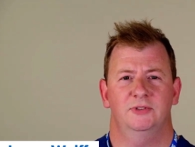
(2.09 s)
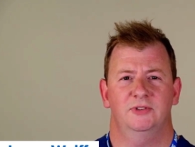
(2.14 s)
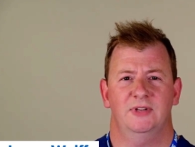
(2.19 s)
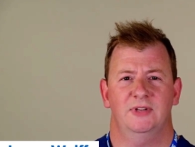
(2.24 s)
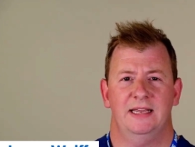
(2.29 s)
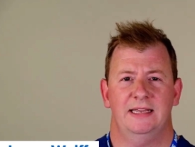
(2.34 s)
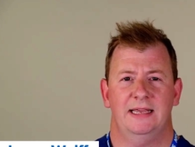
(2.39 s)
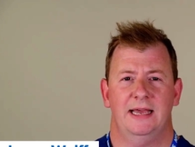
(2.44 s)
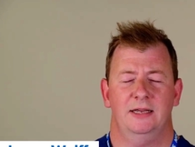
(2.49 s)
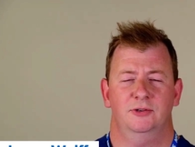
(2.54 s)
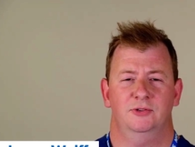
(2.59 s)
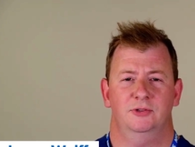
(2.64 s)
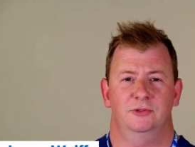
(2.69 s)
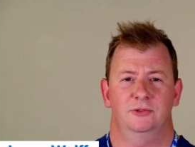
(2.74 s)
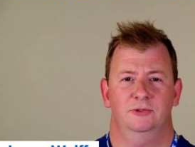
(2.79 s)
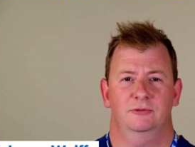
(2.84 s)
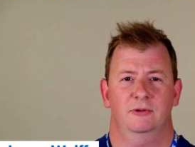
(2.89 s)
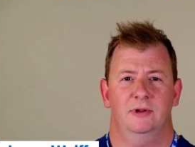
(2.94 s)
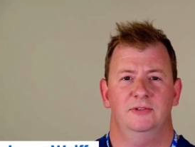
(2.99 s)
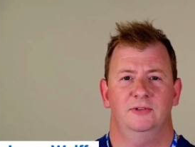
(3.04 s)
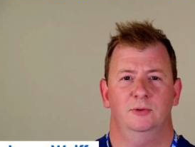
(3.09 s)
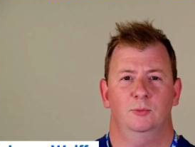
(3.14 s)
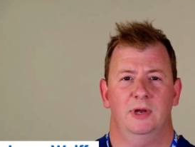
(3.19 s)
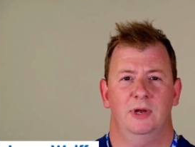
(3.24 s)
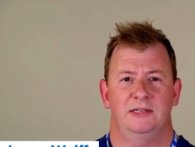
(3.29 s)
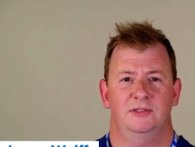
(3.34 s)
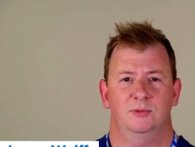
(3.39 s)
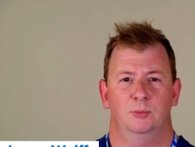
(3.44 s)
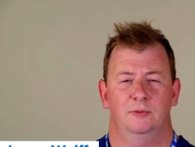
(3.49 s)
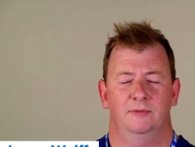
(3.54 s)
to take action straight
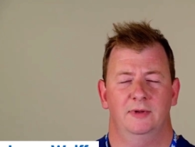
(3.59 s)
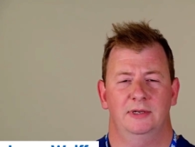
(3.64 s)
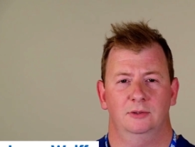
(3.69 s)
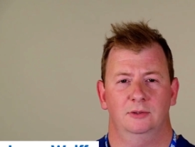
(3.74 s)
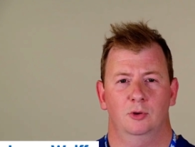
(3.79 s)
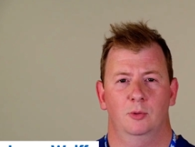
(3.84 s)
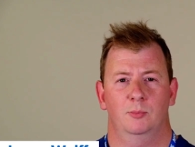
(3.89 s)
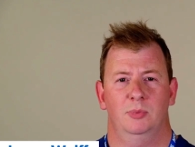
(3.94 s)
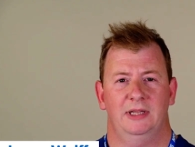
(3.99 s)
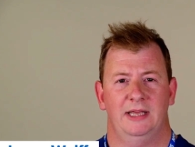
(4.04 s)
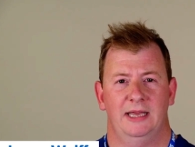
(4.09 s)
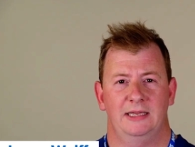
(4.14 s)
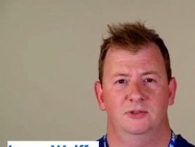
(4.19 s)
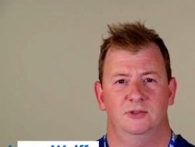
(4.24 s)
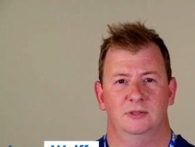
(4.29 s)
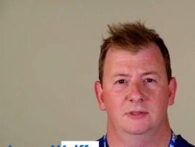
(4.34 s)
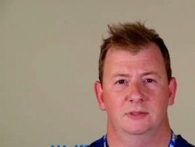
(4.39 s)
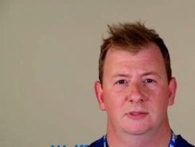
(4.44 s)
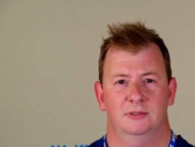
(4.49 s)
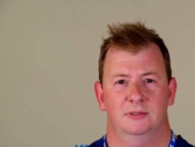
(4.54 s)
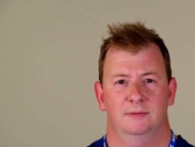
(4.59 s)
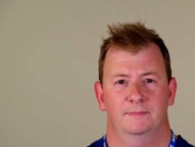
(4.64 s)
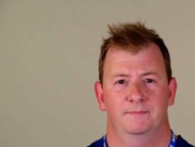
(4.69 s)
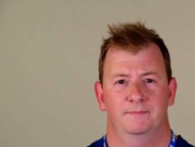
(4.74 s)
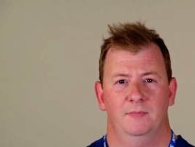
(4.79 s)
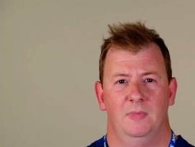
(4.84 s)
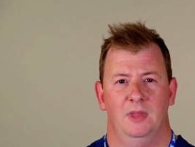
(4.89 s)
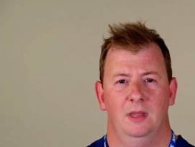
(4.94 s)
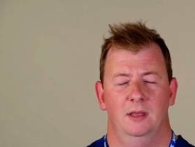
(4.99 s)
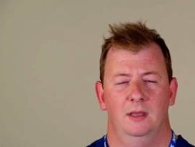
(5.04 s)
away to prevent complications.
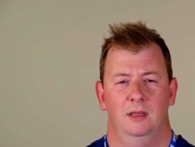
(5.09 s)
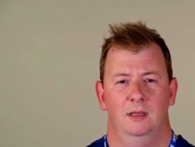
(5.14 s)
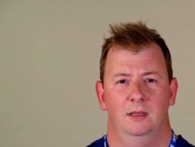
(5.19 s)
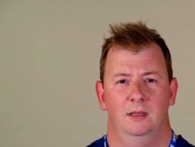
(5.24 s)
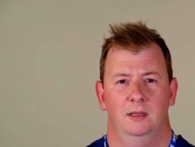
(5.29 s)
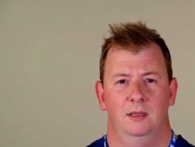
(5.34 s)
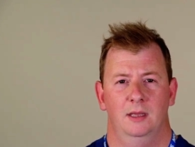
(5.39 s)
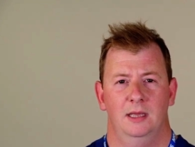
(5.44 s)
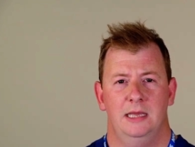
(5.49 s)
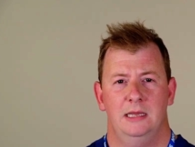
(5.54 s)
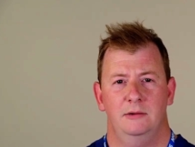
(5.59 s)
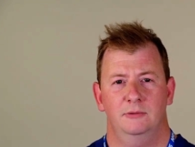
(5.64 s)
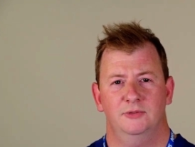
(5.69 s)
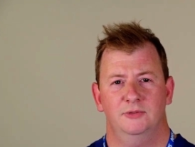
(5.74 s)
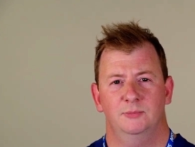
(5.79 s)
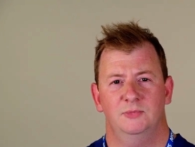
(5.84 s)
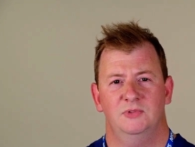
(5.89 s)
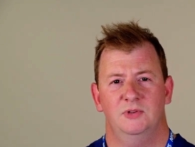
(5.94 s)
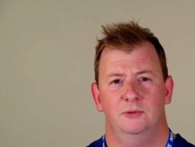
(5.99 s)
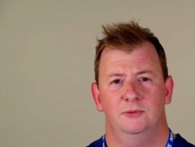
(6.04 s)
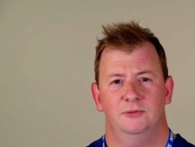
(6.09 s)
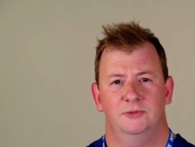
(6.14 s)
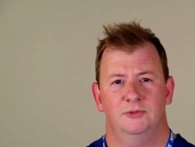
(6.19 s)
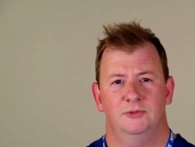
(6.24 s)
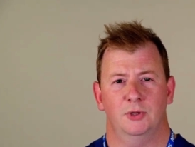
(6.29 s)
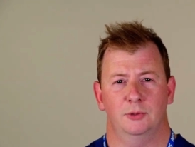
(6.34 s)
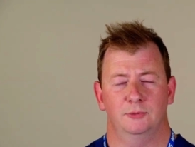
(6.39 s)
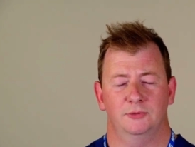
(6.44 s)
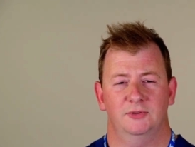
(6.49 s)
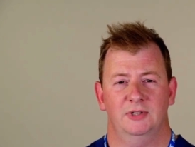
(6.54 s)
Here are some do's and
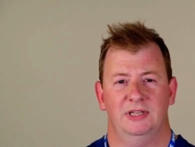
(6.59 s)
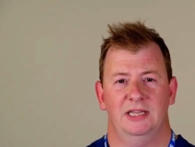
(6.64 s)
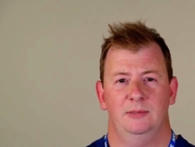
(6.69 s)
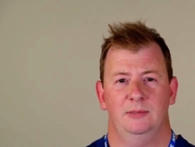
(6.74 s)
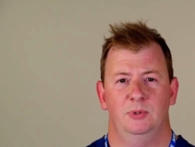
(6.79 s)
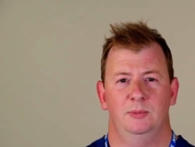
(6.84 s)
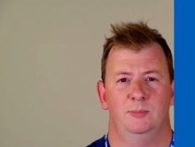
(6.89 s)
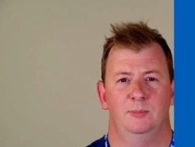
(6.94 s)
don'ts to keep